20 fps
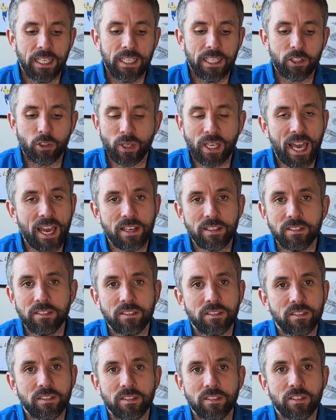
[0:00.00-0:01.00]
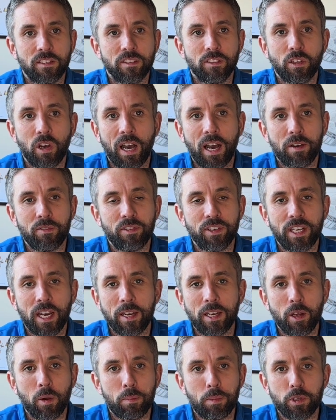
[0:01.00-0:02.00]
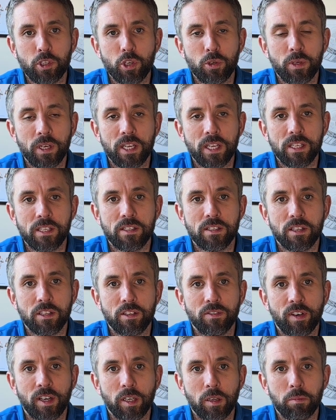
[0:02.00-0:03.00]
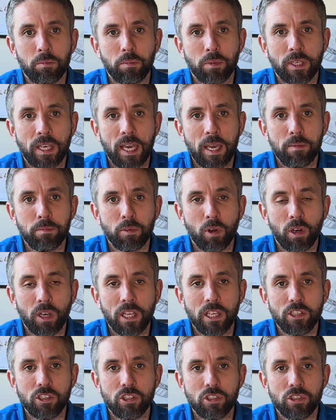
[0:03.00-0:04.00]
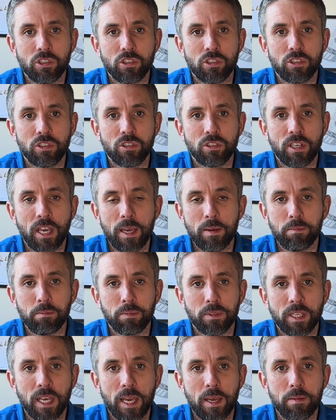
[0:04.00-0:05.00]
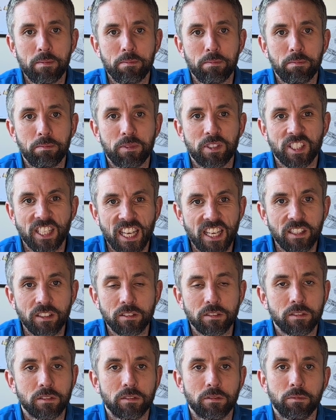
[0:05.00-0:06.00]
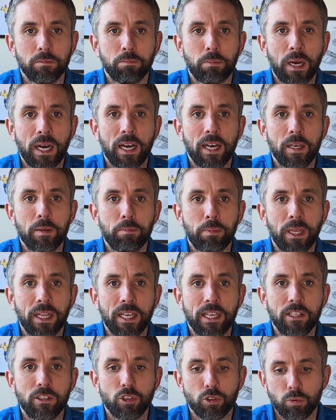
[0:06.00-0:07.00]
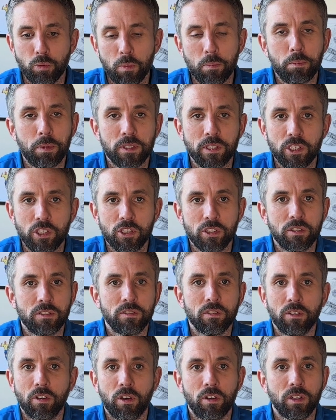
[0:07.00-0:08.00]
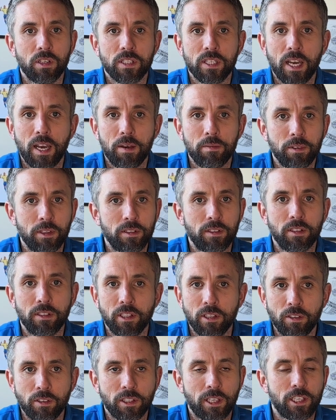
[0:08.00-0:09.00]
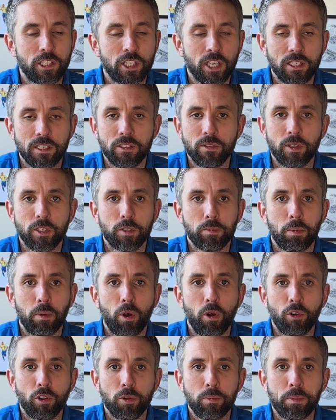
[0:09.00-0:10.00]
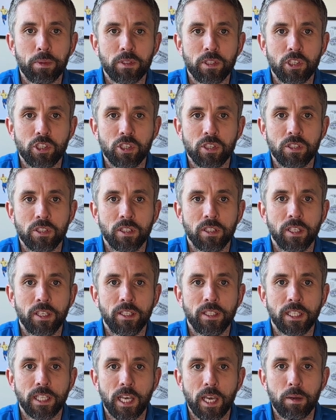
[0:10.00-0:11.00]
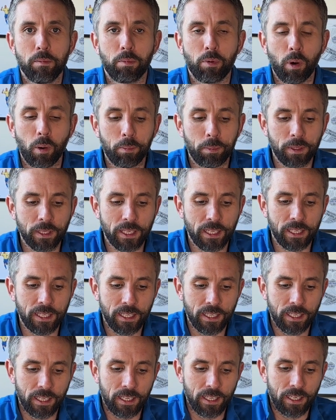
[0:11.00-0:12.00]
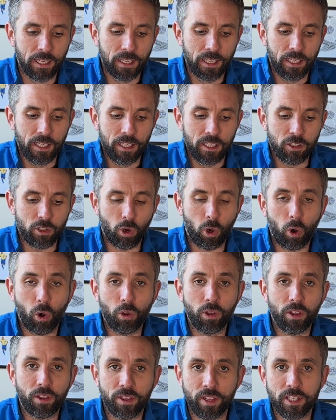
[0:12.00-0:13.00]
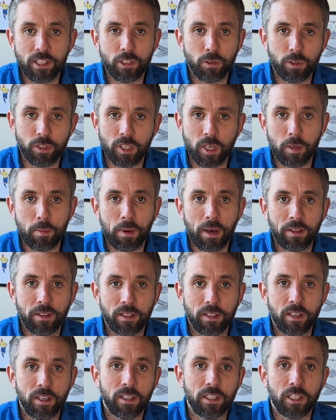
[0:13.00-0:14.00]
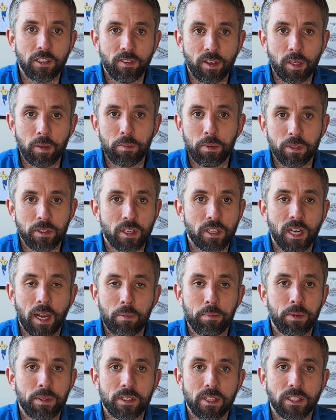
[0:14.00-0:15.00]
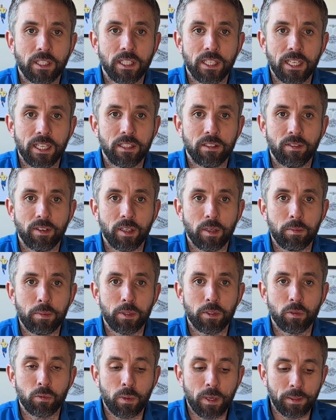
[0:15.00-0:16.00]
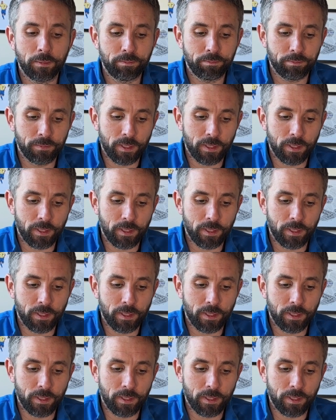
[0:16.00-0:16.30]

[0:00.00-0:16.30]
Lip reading: So again, not having any opportunities to develop game knowledge, game skill by playing just one position all the time. They don't get a chance to explore other positions and learn the game properly. So all the things that we said about the early developers can happen to the late developers as well.